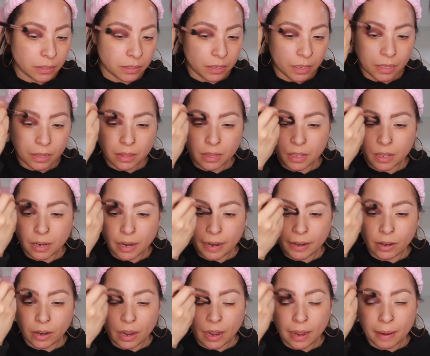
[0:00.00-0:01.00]
And then
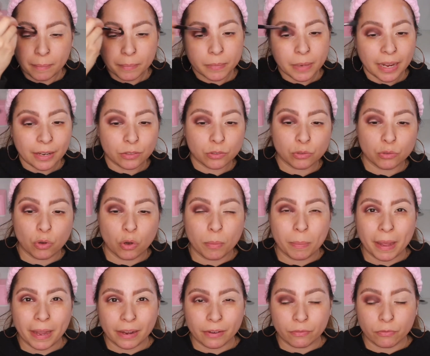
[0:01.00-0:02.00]
I do go
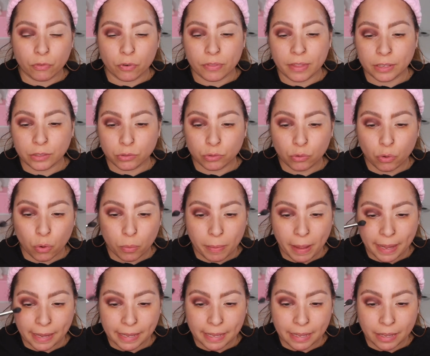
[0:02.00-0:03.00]
back and forth. I do go
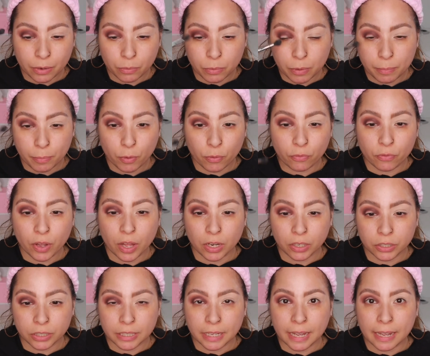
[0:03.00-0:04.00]
back in with both
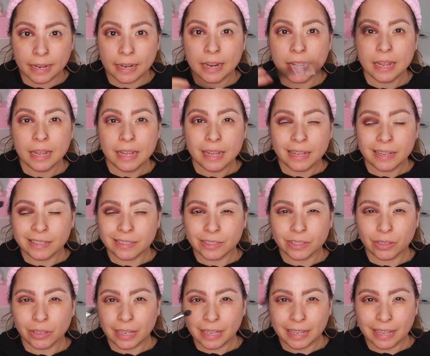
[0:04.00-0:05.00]
colors again
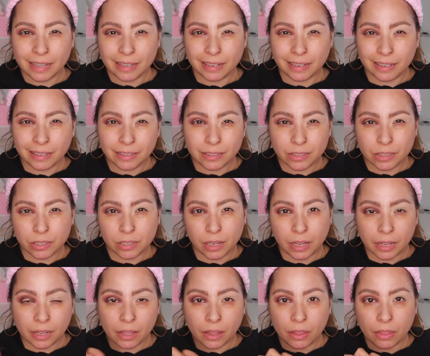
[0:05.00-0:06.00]
until I get it to
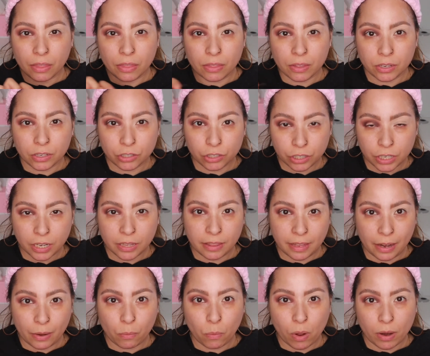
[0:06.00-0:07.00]
like the shade
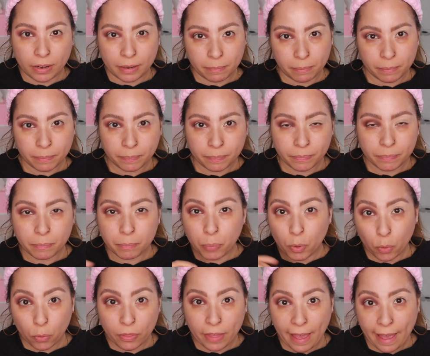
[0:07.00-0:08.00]
that I want them
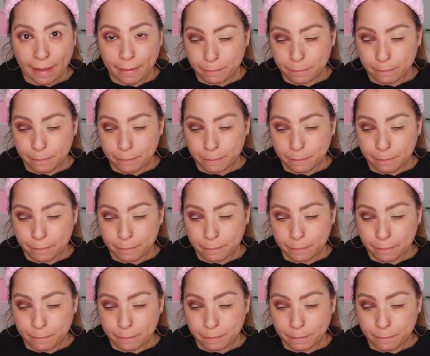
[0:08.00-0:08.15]
both at.